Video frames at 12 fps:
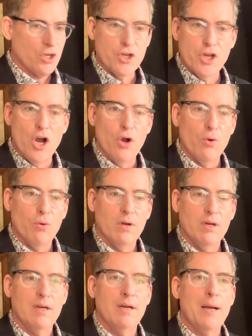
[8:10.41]
Go,
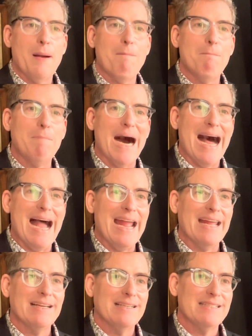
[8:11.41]
buy,
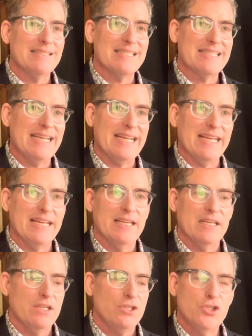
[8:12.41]
see,
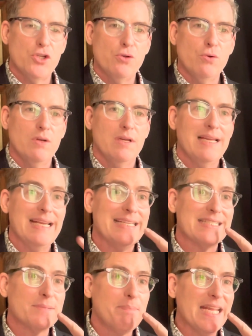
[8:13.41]
do,
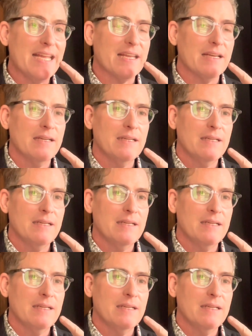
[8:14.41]
and speak.